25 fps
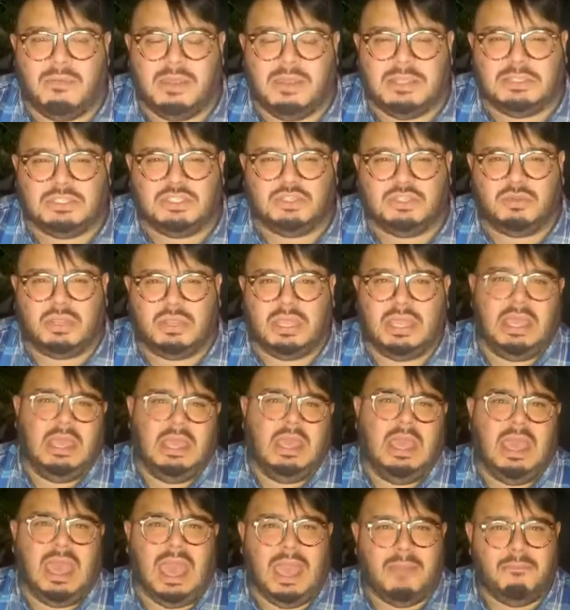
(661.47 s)
of ministry.
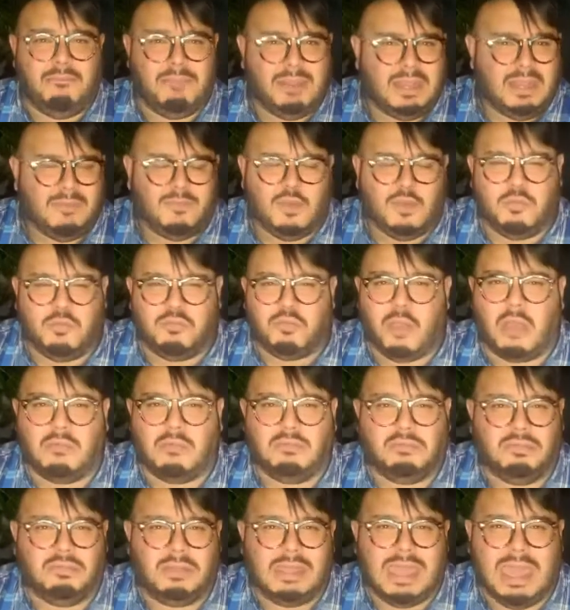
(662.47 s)
Many of you
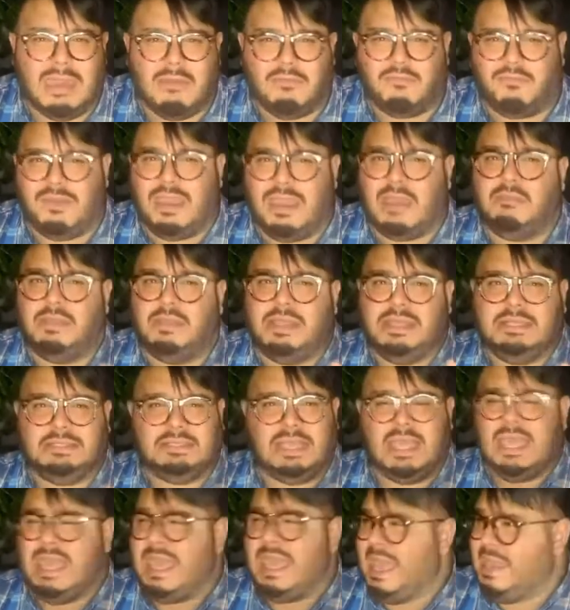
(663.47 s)
probably have
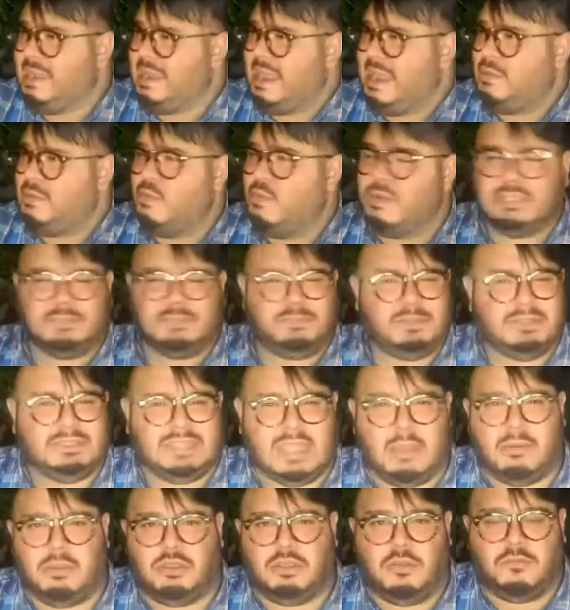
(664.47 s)
families and want to spend
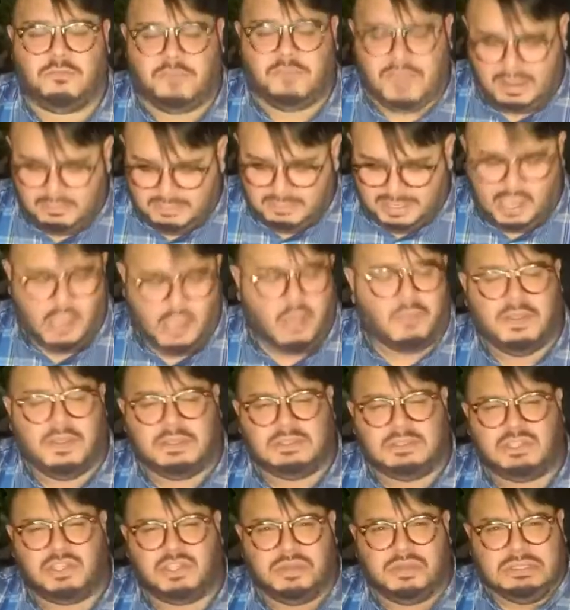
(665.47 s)
time with your family on
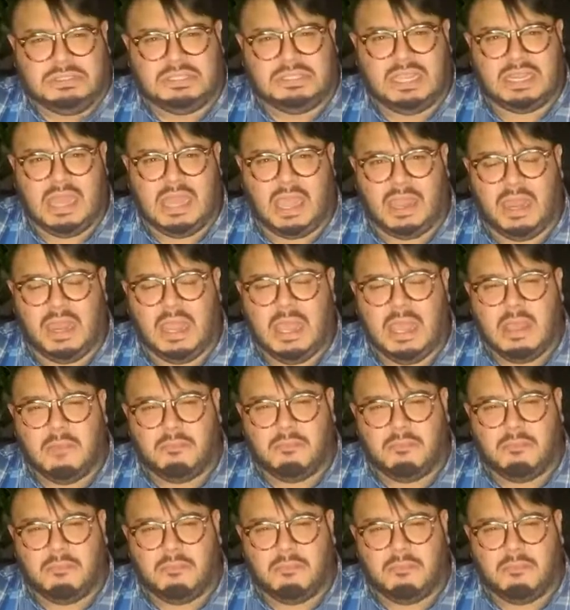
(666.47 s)
this Tuesday night.